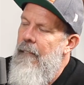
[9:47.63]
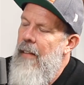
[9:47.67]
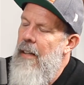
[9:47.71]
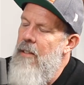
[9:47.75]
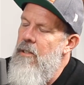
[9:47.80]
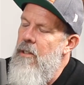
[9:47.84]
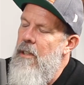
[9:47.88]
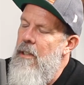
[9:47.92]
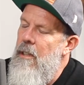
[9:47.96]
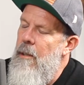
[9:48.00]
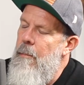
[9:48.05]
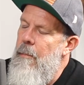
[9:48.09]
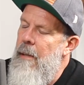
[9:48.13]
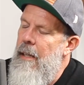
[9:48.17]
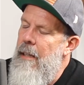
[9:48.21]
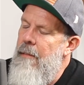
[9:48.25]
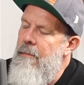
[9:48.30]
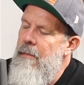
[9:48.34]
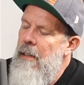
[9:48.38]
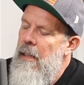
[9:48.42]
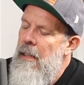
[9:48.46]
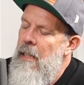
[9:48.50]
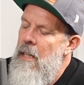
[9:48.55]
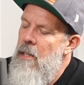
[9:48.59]
That's good,
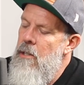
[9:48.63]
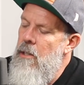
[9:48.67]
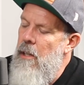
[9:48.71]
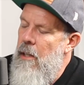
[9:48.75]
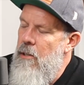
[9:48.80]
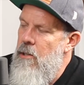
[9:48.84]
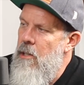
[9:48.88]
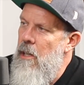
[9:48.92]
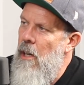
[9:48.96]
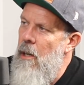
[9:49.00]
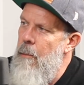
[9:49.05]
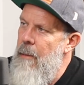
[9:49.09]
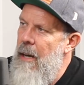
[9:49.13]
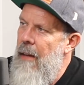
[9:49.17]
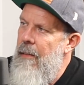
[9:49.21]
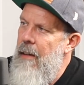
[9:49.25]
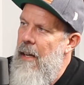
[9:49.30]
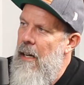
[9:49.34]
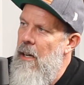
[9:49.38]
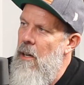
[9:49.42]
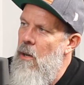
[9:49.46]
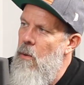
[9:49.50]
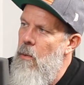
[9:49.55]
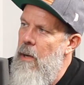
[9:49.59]
man. So let's talk about
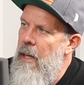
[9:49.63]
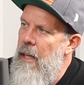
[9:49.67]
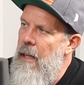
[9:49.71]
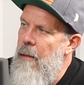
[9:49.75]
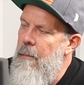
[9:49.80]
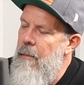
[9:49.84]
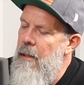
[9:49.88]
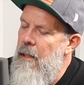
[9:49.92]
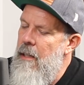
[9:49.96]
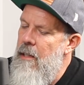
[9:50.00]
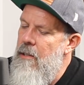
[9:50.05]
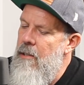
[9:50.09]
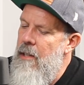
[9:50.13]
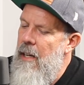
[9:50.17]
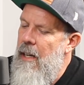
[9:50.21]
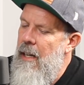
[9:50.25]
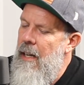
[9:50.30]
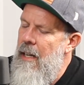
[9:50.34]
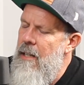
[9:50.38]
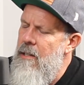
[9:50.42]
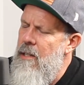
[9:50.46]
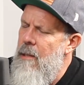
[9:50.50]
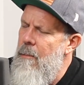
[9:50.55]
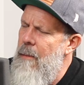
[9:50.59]
that all week, because I
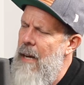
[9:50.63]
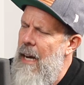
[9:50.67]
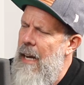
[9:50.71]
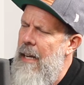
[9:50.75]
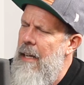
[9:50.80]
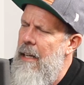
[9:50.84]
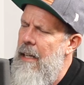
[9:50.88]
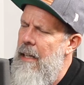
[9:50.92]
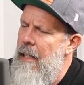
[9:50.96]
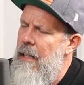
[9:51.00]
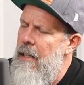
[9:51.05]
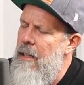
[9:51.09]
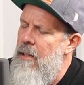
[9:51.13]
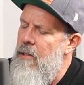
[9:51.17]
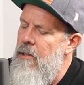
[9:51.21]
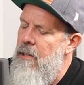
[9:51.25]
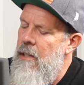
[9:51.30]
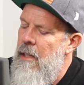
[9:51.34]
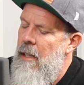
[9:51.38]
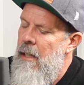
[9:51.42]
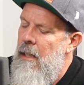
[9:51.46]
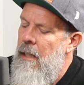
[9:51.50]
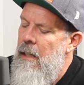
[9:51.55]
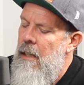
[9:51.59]
got some ideas
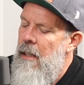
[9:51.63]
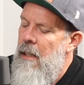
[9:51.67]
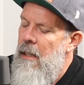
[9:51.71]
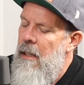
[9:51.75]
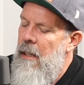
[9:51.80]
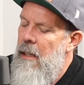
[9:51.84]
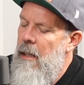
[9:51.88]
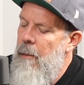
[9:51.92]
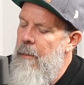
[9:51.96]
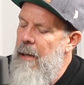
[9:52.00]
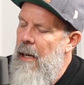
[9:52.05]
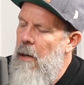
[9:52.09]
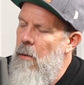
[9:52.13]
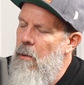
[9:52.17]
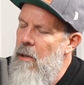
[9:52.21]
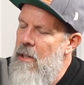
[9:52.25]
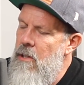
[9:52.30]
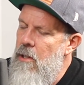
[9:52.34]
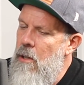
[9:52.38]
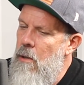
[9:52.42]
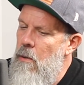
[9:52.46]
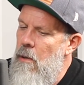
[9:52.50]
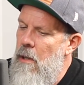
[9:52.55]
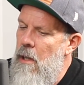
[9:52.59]
about
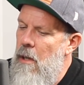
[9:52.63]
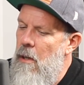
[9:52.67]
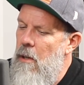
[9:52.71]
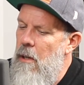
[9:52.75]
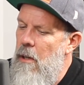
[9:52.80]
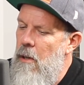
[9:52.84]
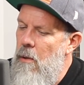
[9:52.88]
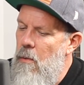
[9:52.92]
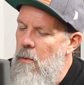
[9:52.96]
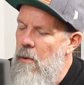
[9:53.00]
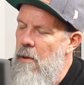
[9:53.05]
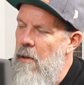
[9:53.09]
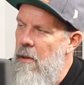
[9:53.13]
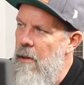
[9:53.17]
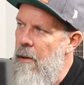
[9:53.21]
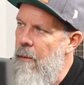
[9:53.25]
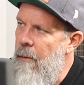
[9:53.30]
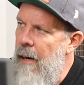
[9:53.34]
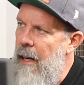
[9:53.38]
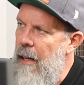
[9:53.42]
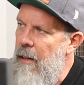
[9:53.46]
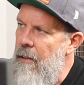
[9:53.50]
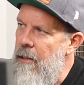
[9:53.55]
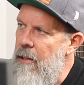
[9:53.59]
what's going on in the world
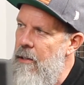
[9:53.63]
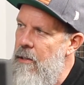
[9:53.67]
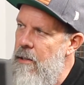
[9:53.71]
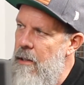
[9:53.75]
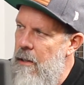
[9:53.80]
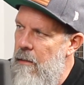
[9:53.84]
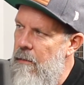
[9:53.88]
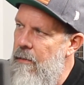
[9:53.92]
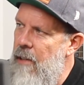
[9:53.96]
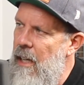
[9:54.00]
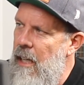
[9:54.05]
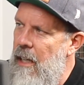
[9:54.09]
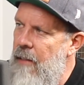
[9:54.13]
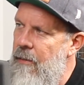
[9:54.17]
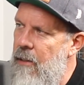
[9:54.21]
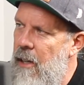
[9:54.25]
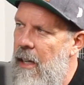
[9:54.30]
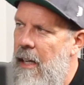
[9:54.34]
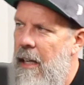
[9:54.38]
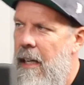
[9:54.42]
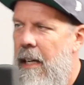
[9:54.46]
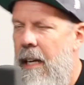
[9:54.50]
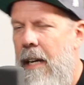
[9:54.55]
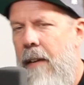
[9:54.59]
around us. So thank you for
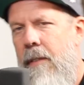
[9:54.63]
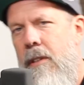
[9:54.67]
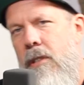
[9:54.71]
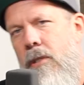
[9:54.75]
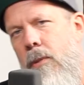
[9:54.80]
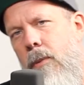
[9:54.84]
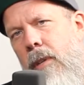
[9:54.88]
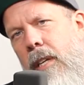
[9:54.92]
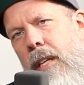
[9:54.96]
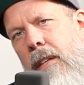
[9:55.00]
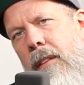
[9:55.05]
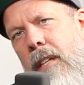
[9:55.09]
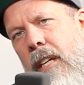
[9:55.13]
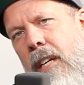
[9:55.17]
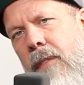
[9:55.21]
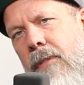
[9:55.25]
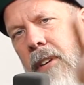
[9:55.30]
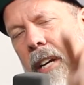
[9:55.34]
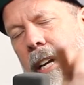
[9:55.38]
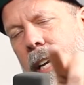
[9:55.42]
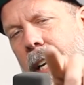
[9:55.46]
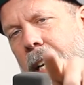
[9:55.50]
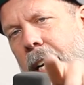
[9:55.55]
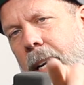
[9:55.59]
hanging out this week. Thank you
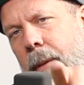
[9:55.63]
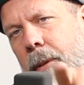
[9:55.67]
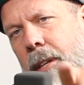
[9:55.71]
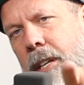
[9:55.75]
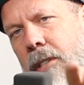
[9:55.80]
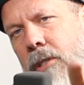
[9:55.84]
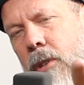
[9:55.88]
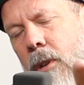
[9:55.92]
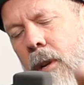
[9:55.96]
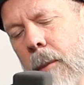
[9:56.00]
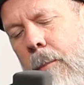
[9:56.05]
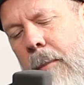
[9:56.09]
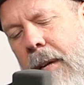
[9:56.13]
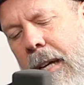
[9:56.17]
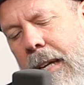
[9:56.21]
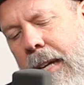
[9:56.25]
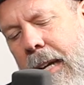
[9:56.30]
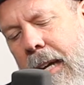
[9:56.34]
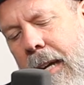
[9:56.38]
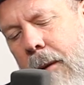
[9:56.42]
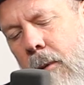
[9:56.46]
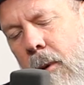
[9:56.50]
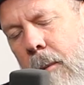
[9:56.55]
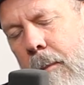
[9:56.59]
for hanging out with us on a
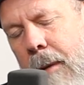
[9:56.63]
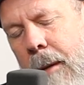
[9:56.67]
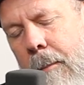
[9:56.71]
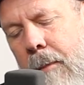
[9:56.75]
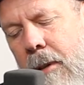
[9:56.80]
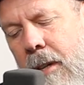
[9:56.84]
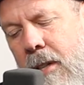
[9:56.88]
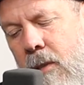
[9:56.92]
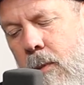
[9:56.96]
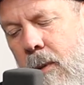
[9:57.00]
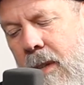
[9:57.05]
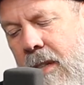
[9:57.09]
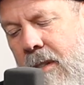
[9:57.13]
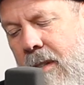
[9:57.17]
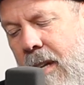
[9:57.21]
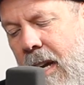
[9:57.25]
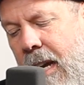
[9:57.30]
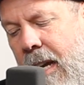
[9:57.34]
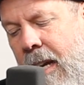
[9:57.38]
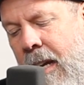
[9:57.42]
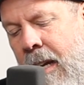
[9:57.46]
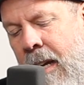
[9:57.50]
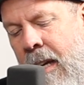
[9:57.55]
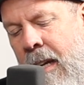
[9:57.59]
Monday. Remember, as we
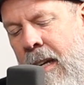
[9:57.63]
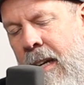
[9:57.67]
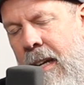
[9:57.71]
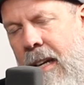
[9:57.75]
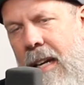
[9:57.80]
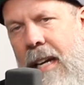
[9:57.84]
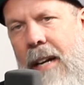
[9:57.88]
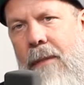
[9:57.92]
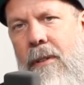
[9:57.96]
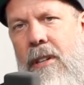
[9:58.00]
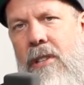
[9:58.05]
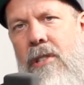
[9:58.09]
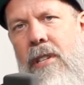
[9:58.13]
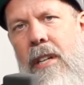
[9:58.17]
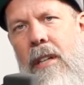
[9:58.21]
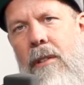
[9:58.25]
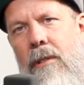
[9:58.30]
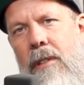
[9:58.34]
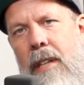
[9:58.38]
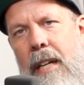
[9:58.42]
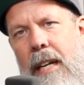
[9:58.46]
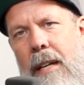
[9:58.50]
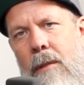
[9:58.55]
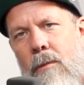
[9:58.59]
say every
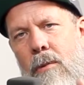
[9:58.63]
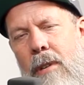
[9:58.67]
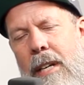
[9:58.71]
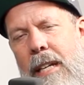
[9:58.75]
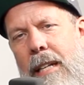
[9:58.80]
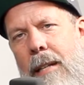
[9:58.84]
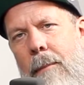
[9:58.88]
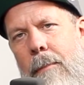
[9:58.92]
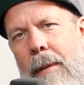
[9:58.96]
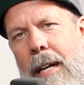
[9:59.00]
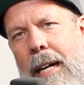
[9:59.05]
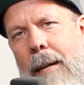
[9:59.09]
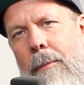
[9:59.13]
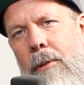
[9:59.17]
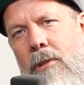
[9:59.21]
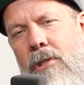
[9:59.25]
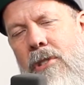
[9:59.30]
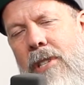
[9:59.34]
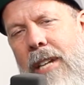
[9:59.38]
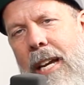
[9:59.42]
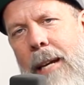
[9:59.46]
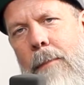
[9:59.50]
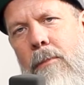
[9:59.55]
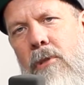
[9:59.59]
single day, read the Bible,
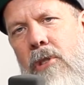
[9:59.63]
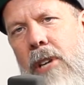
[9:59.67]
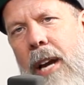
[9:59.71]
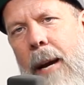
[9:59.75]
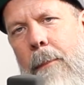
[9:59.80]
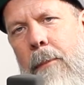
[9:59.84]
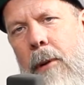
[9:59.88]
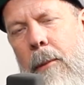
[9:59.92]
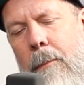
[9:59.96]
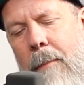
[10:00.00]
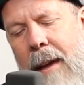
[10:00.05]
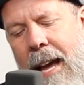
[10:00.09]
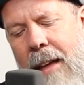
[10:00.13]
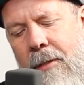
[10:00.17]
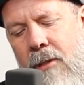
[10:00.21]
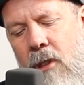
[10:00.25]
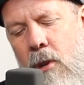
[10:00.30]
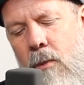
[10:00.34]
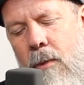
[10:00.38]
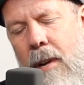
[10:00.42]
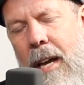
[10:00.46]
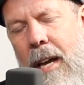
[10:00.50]
same chapter, Matthew